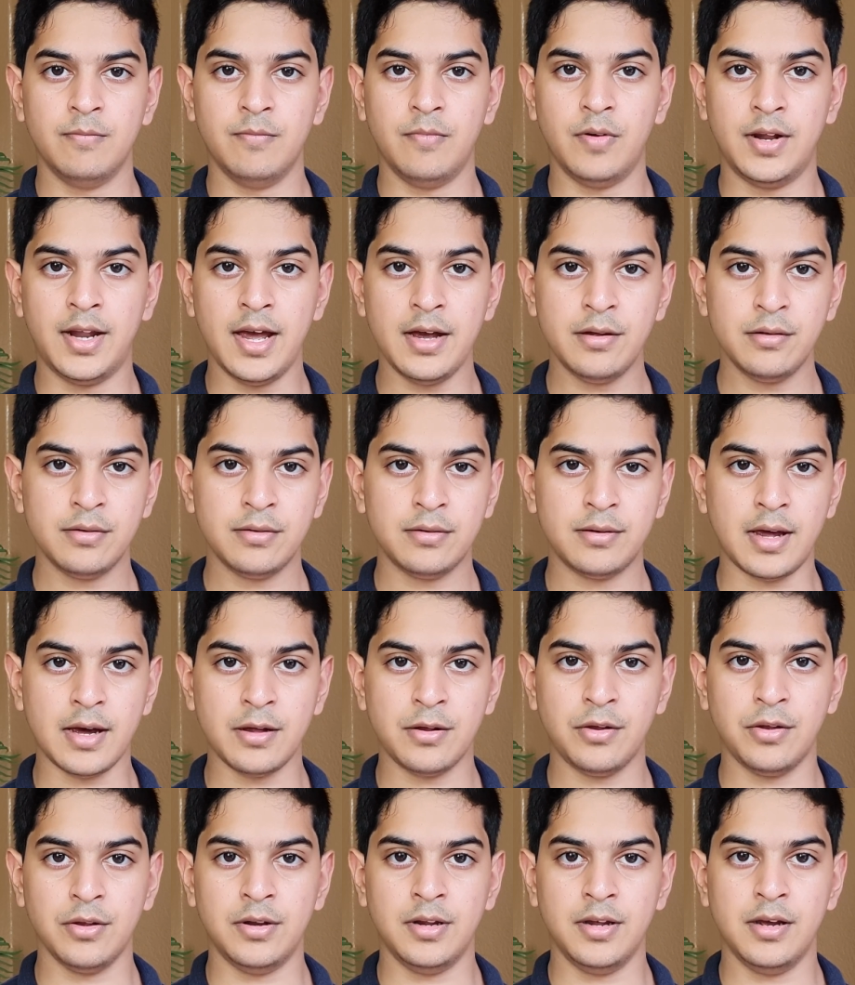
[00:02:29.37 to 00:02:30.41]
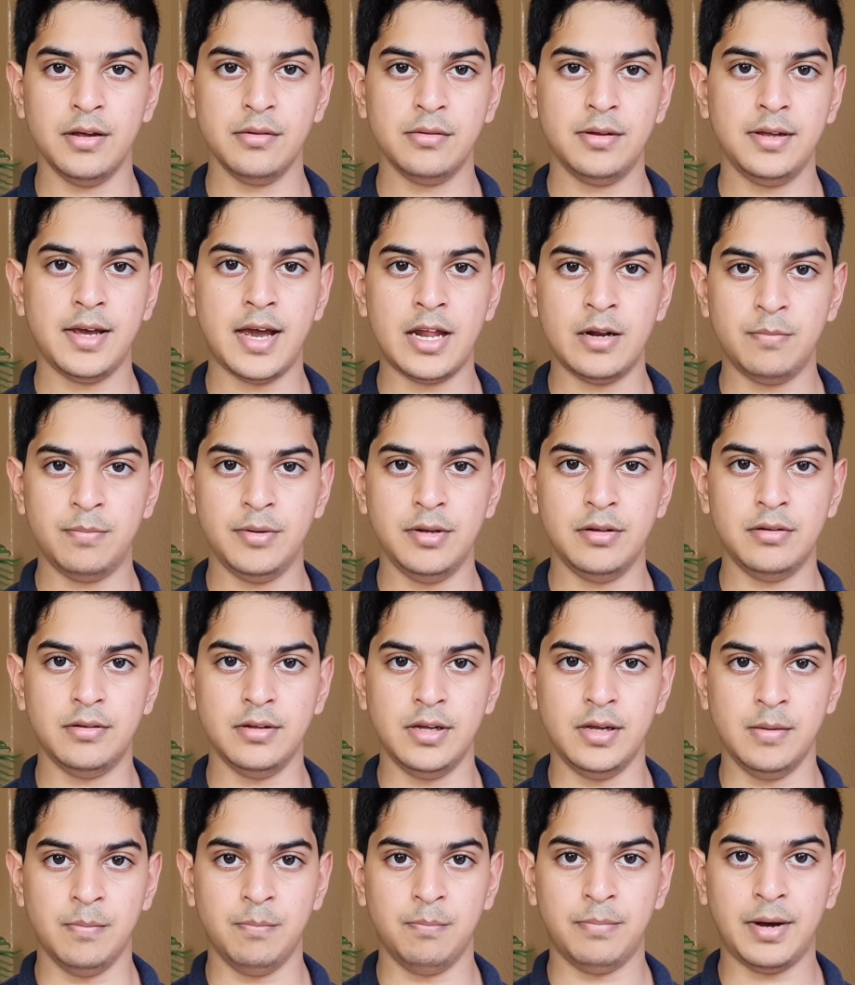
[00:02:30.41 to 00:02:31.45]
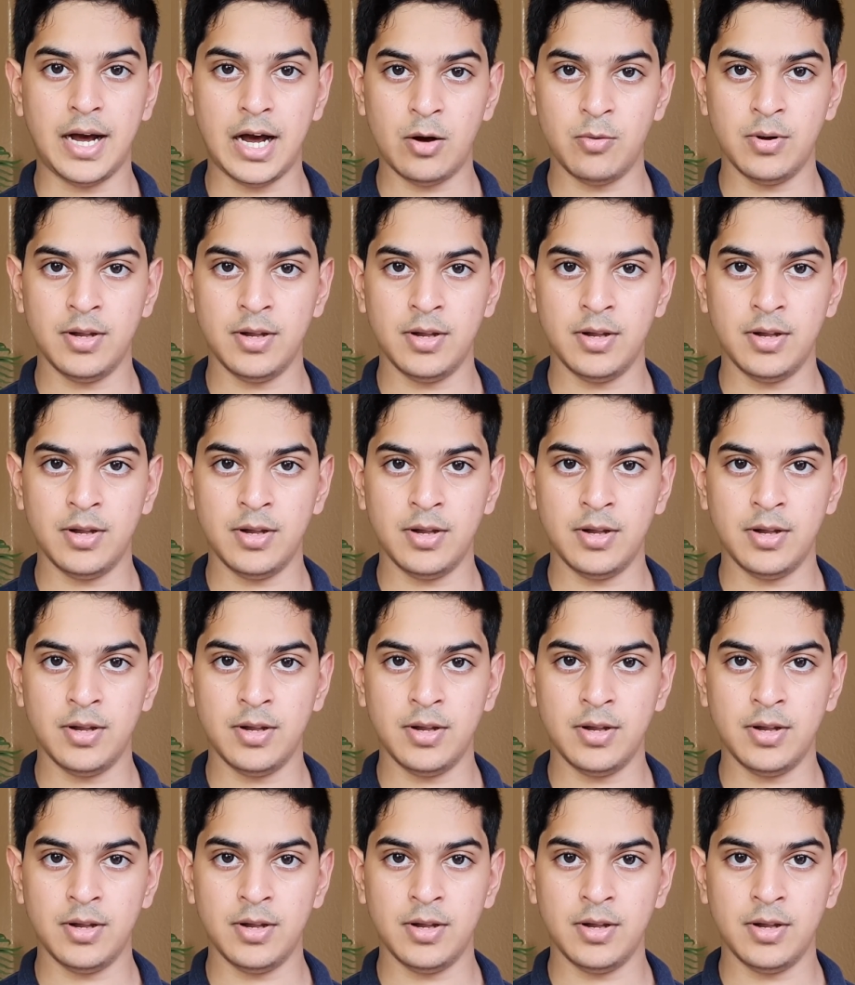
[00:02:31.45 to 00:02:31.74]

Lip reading: The next section is the NPC power